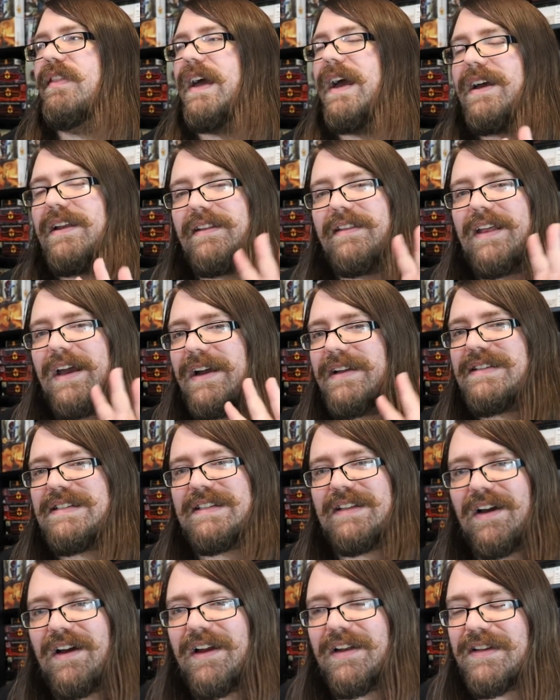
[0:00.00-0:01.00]
that
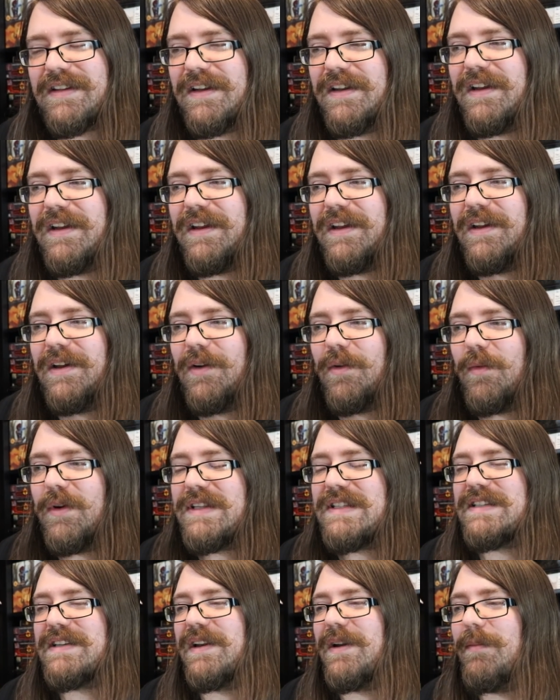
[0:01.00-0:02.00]
that's not
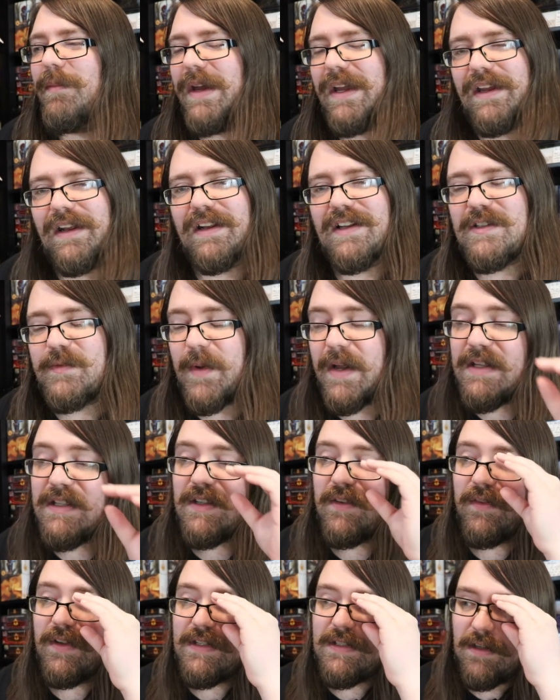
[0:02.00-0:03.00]
what's gonna make it
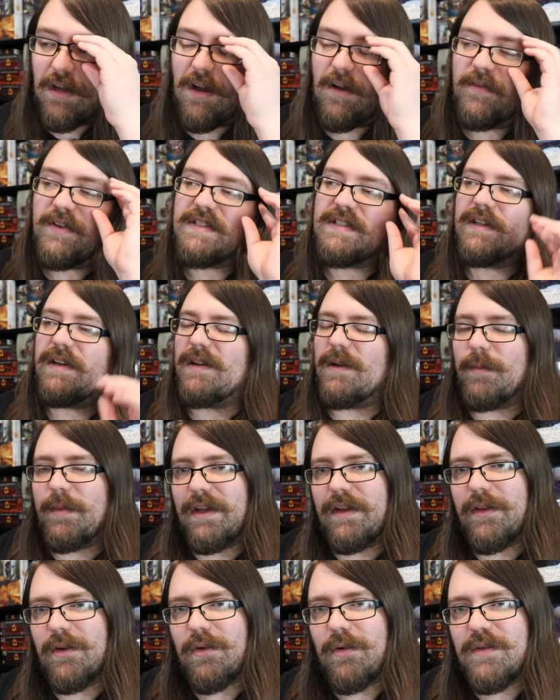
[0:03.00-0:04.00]
expensive. It's obviously gonna
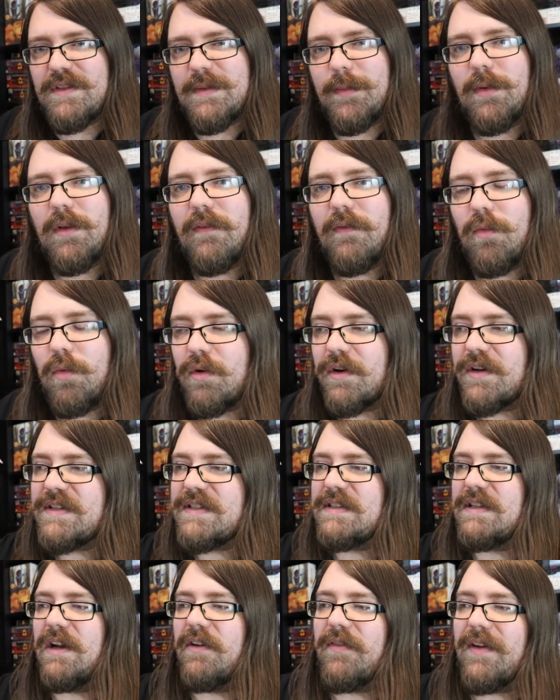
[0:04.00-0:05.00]
be the Crucible of War
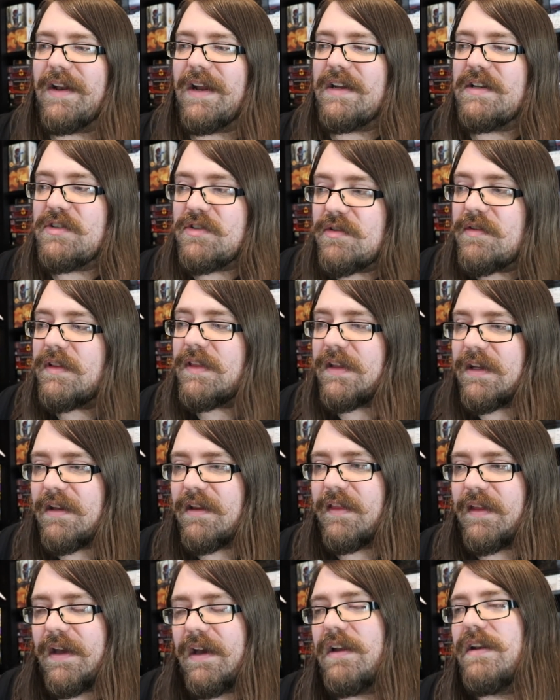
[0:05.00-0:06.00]
stuff. And I do
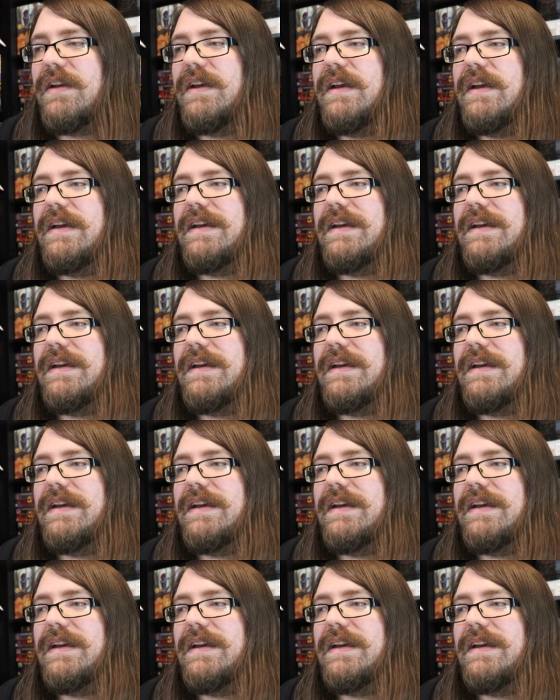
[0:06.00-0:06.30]
think that